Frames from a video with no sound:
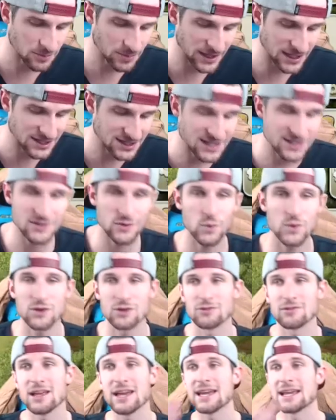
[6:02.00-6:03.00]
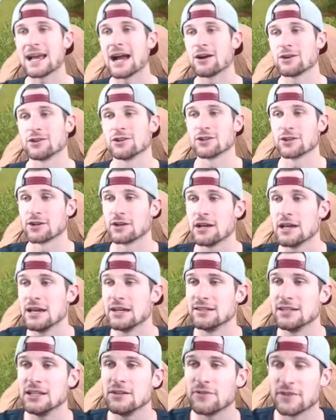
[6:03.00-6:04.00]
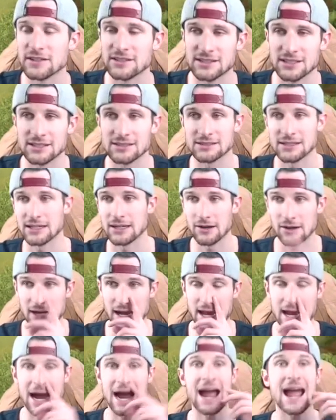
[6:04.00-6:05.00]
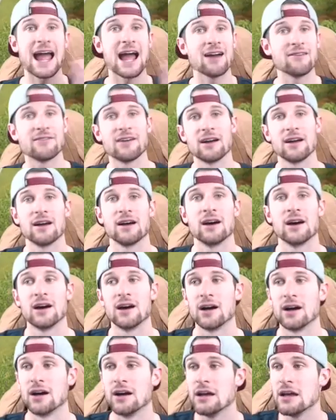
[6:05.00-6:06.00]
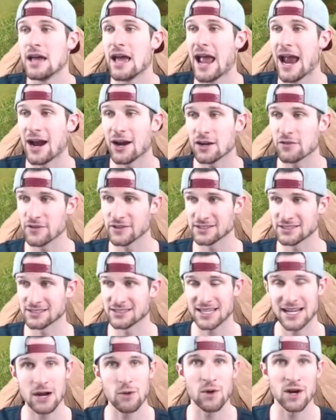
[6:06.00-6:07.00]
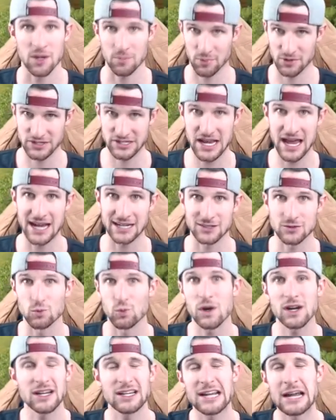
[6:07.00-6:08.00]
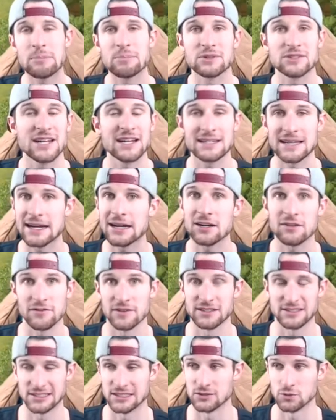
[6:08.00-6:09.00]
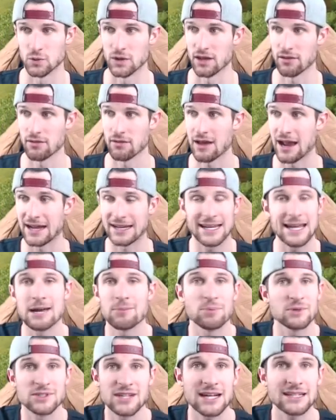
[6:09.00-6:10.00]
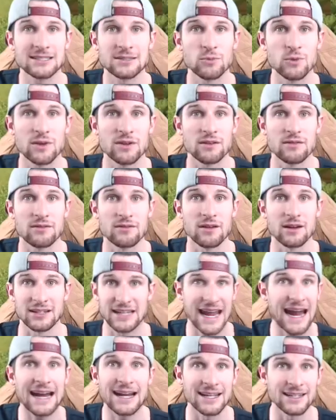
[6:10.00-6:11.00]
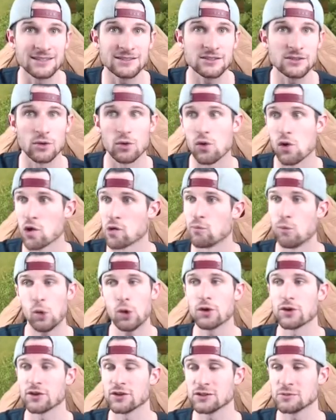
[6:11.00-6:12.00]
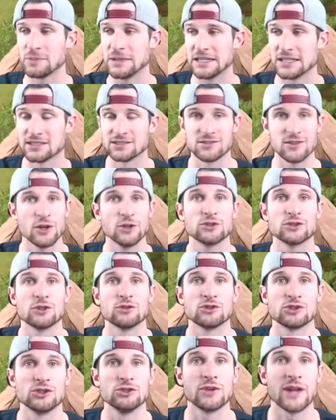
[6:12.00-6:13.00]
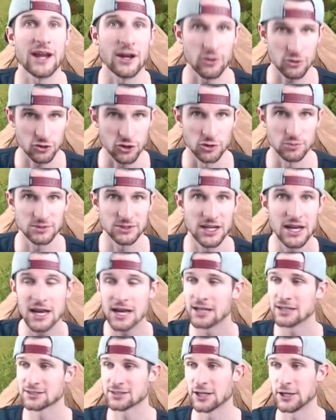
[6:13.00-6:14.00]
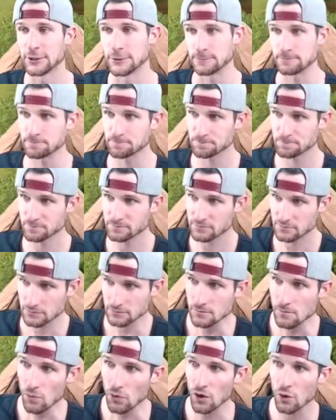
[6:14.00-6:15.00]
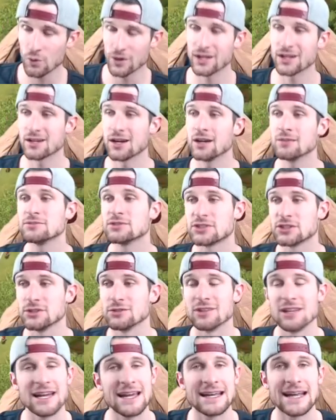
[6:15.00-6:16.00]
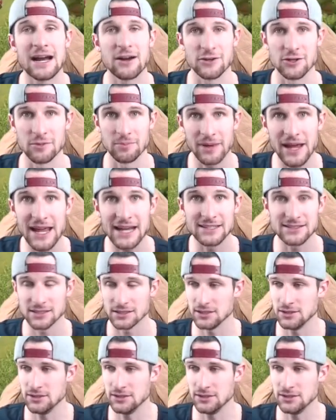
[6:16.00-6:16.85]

pay attention when you're laying out your defenses, like, okay, I have... Uh, air defenses that I want to protect, what could I protect air defenses with? I can't protect them with cannons or mortars because those don't shoot air troops. So when it comes to laying out your base,